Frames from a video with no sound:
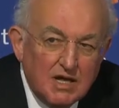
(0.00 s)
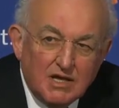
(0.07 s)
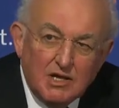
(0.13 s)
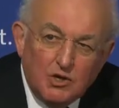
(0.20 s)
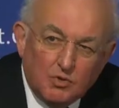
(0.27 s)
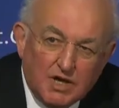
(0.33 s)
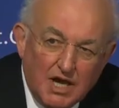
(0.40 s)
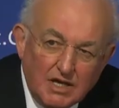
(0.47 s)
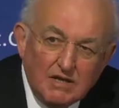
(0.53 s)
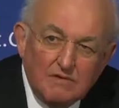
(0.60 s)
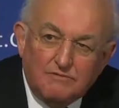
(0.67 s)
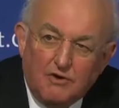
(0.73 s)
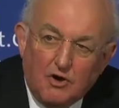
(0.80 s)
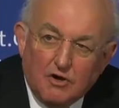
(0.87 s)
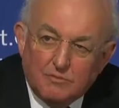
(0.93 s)
you get
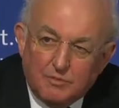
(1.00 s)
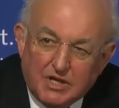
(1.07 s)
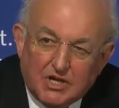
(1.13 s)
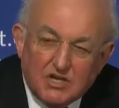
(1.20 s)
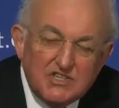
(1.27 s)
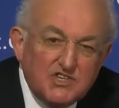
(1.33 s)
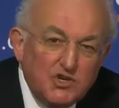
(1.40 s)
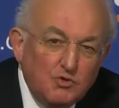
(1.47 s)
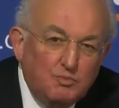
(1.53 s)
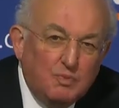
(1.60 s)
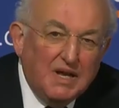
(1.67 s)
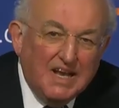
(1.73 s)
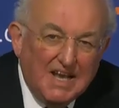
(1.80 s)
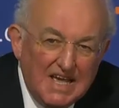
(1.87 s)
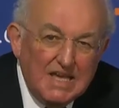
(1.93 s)
involved because you
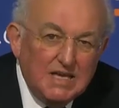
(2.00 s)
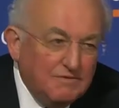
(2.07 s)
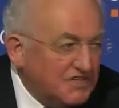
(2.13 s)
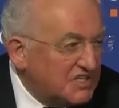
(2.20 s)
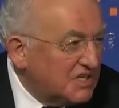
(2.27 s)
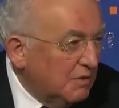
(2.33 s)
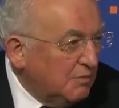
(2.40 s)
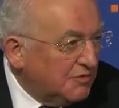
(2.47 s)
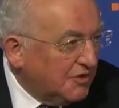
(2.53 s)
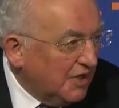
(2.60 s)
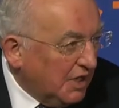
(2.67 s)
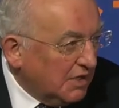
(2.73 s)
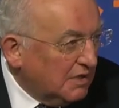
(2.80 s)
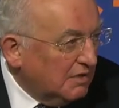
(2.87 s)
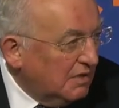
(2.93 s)
believe
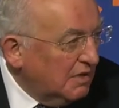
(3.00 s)
something,